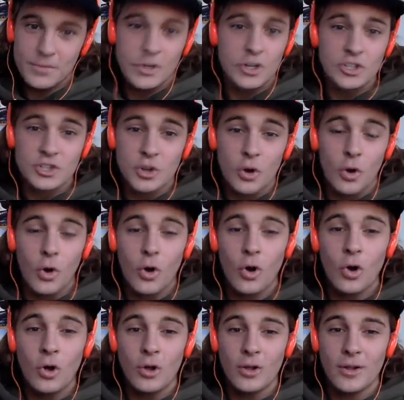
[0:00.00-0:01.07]
Chris
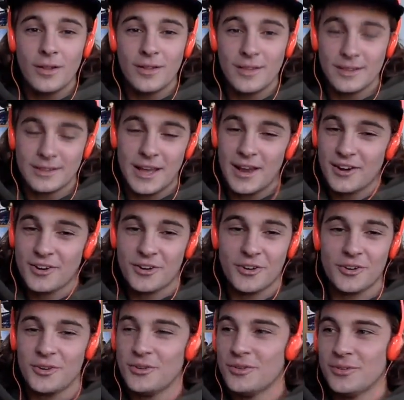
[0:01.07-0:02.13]
Cole, like that
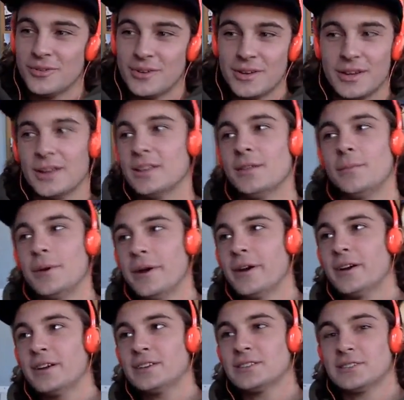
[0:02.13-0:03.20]
crew in the
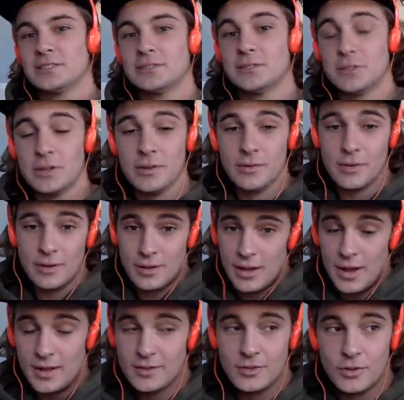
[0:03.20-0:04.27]
Barracks
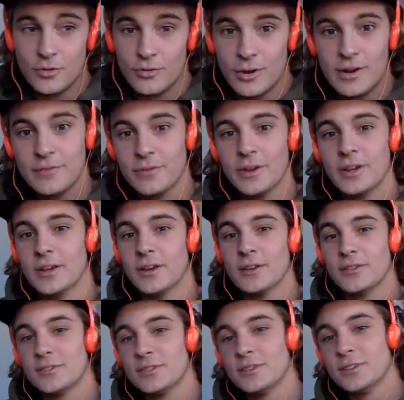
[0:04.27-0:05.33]
had great videos.